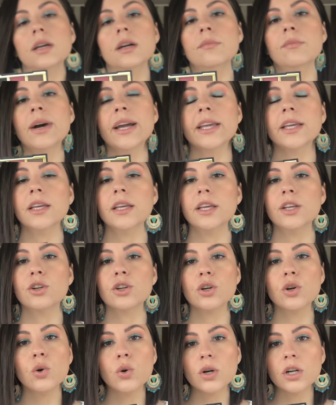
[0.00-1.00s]
My
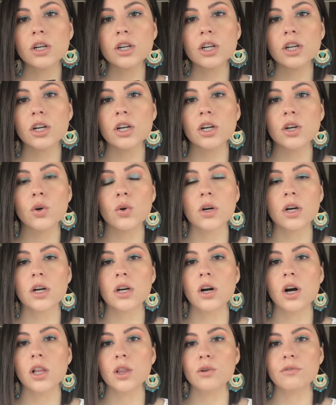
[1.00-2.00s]
inner corner
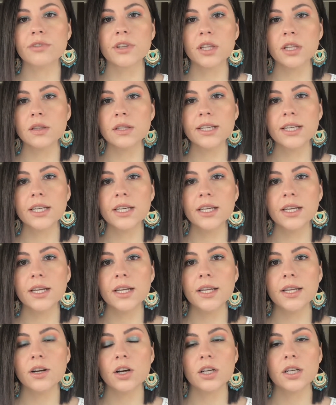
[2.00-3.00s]
or all over the
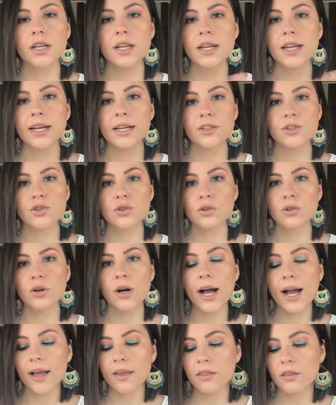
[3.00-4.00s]
lid on a natural
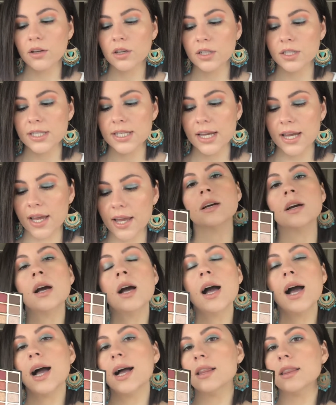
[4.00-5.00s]
eye look day.
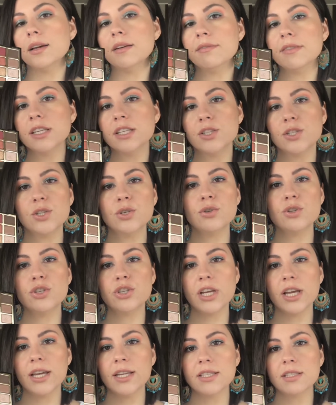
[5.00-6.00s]
I love these two
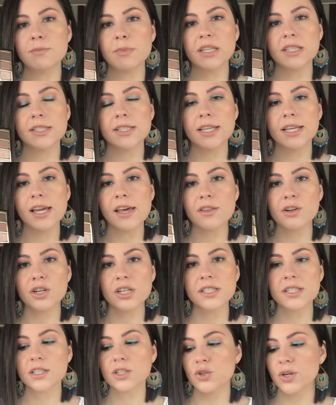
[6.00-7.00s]
shades mixed together
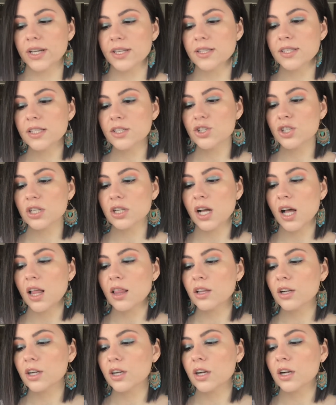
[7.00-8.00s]
as a transition
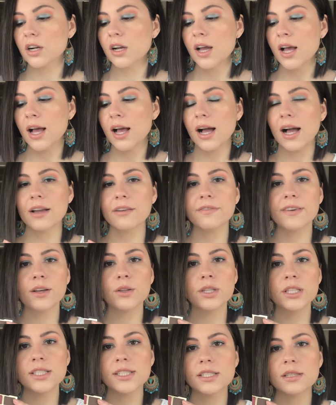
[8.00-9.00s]
color. I
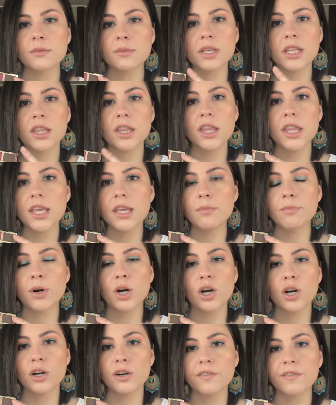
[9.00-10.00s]
found this to be the
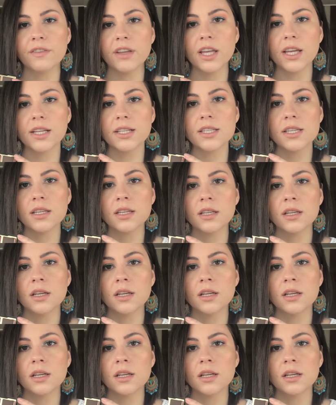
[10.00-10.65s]
perfect